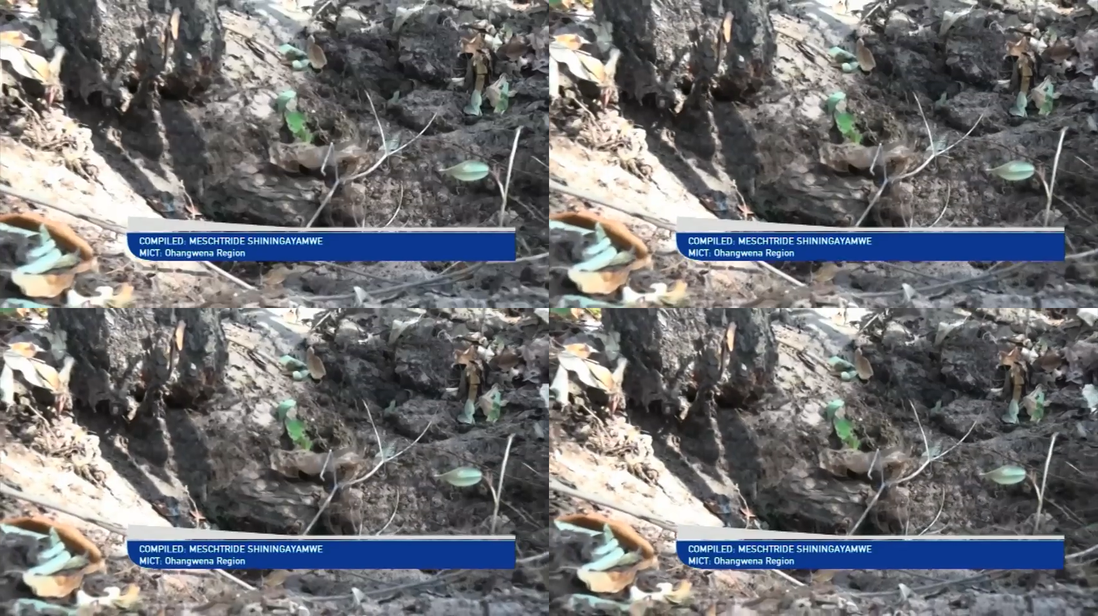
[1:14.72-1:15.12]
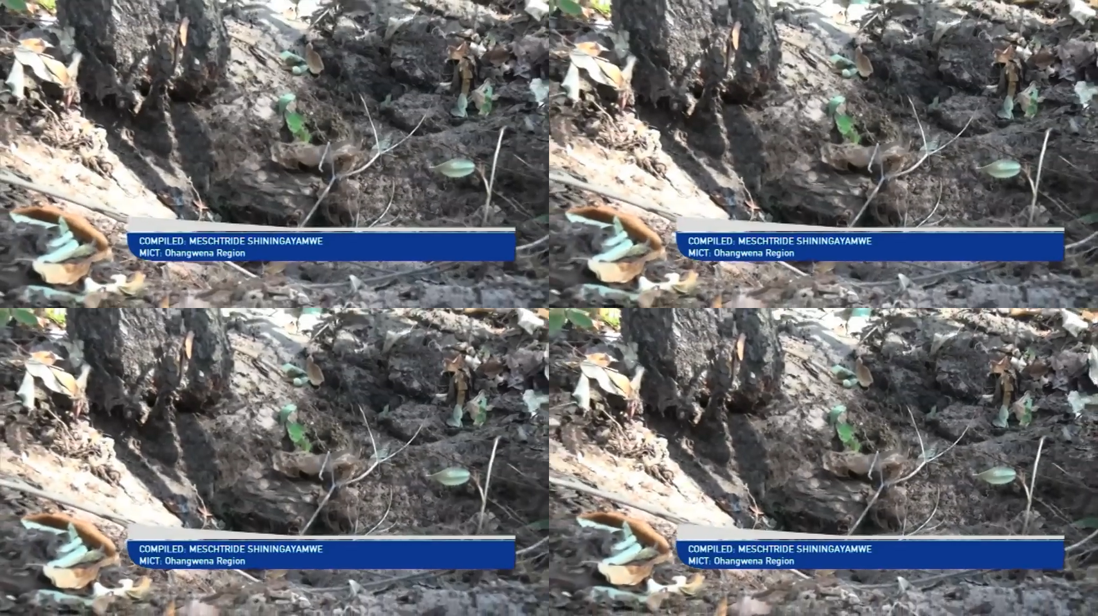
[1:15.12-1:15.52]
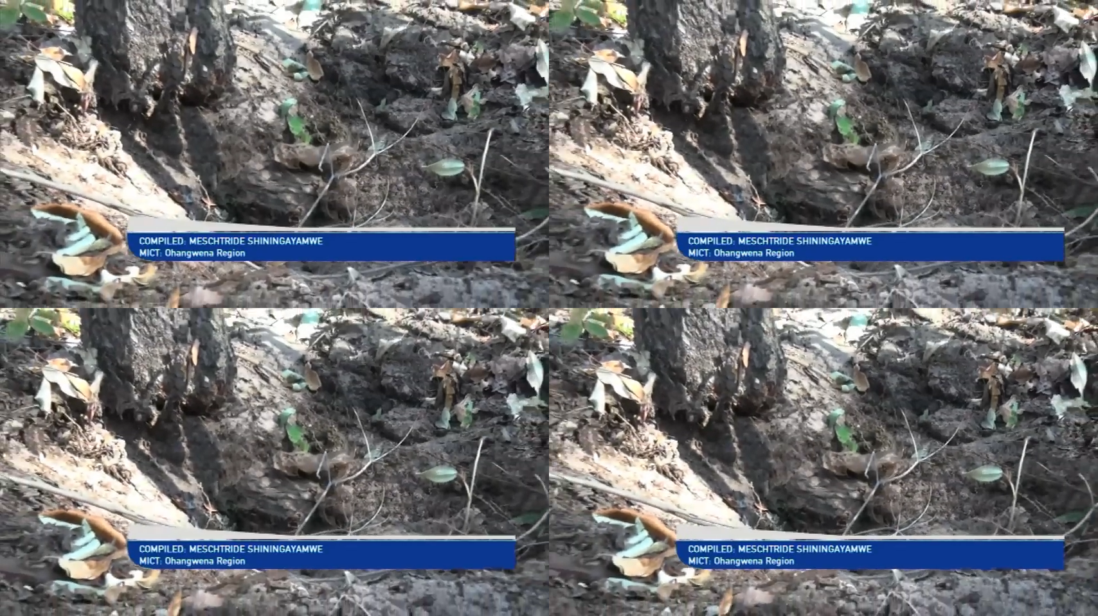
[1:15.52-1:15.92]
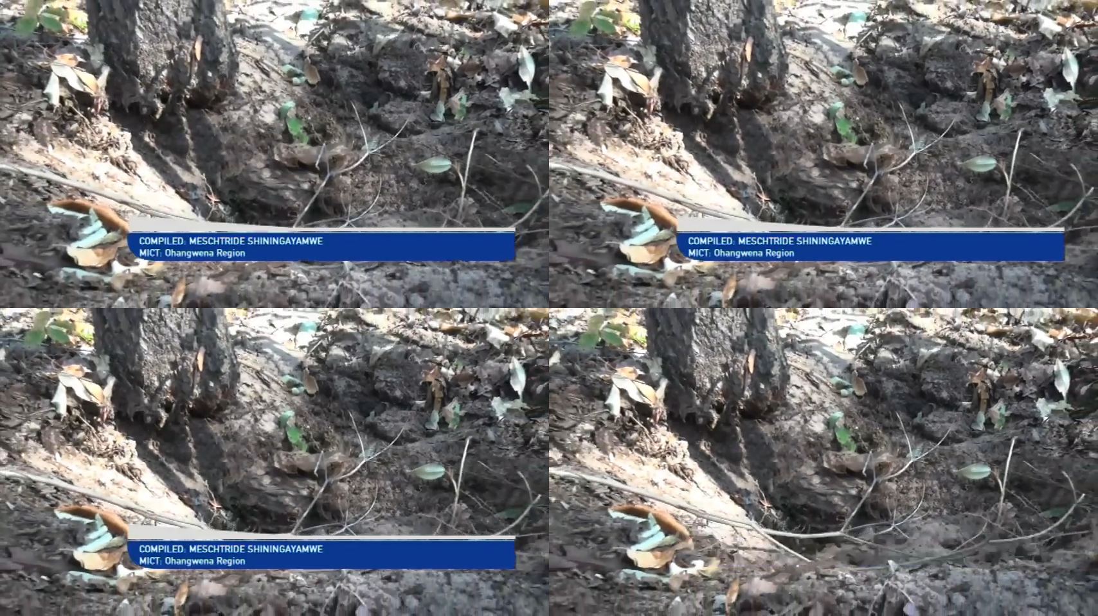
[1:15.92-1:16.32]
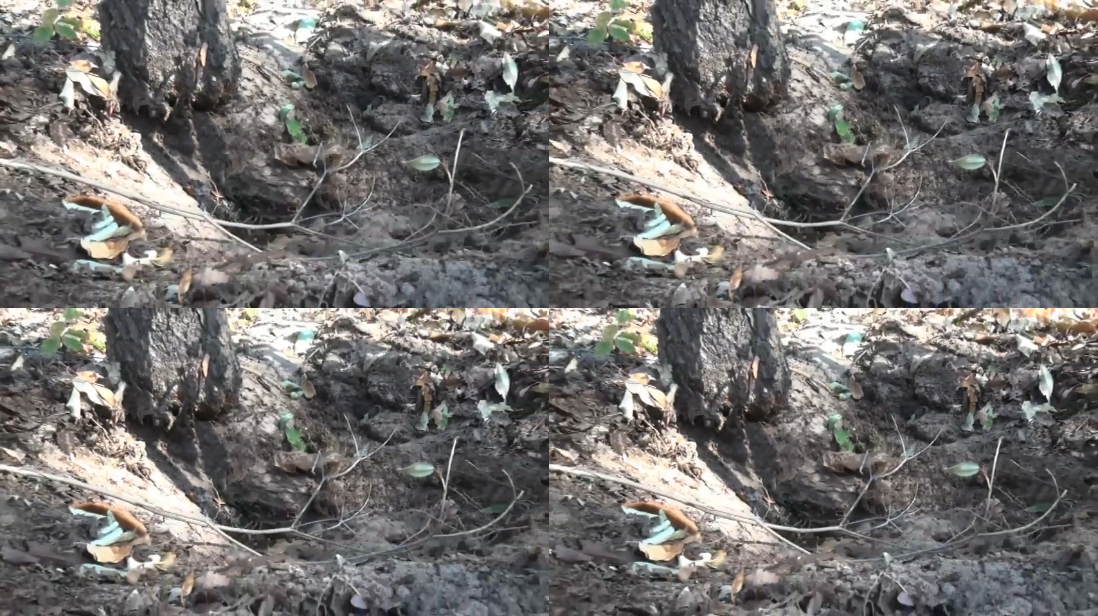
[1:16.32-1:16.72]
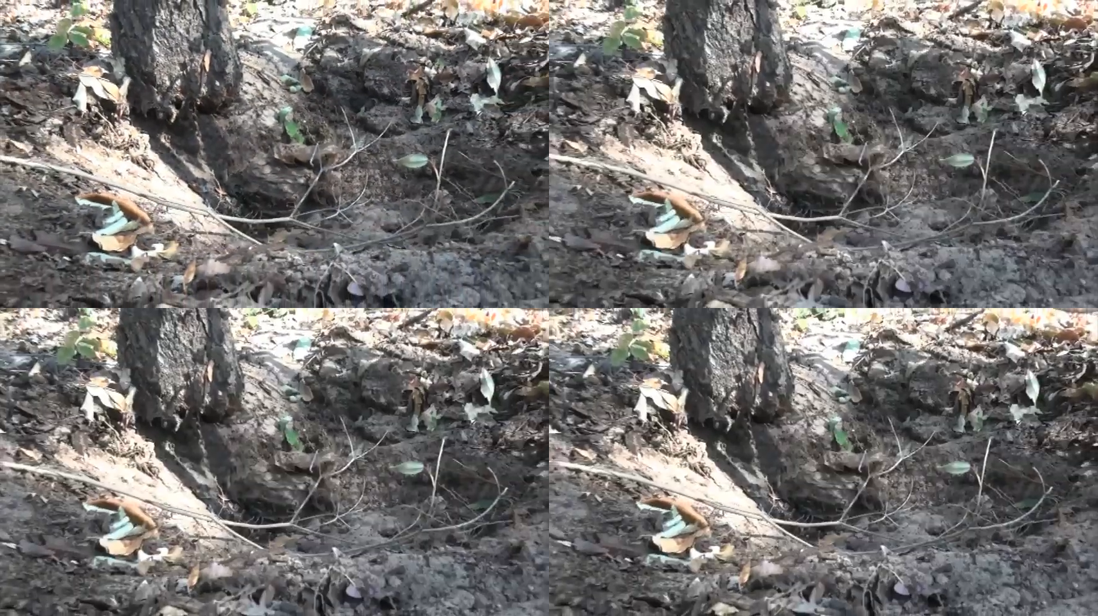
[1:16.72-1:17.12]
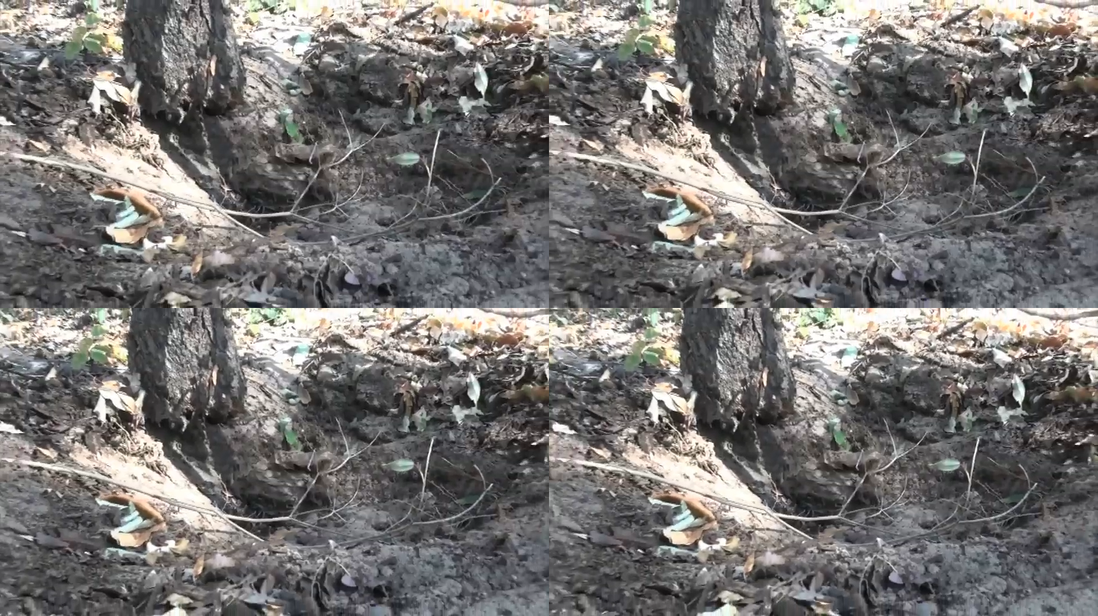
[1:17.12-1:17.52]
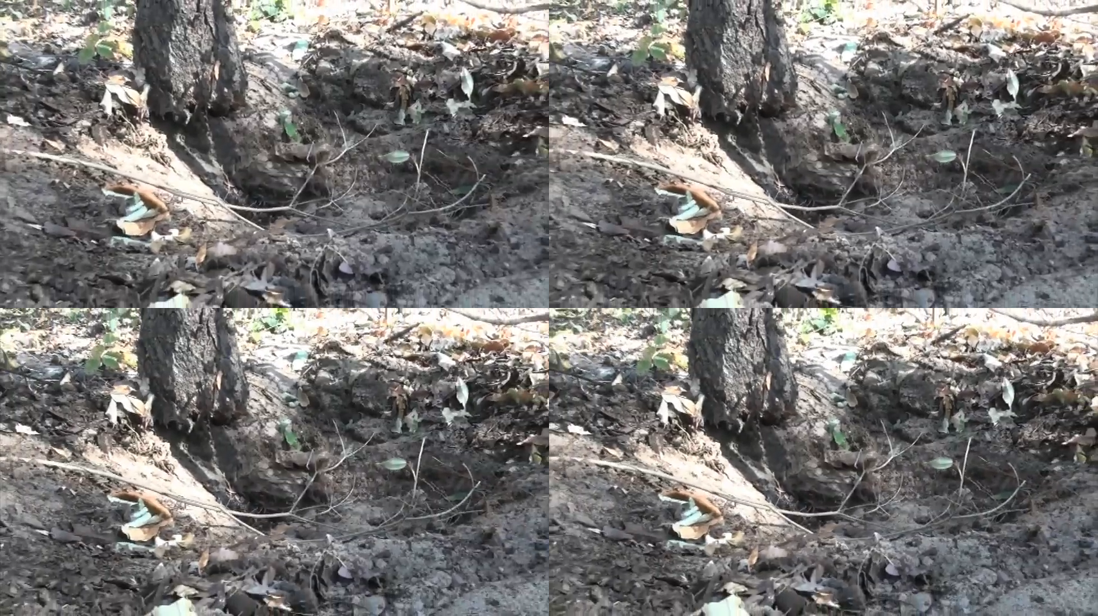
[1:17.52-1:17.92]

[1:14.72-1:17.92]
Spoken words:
[unreadable: no face in view]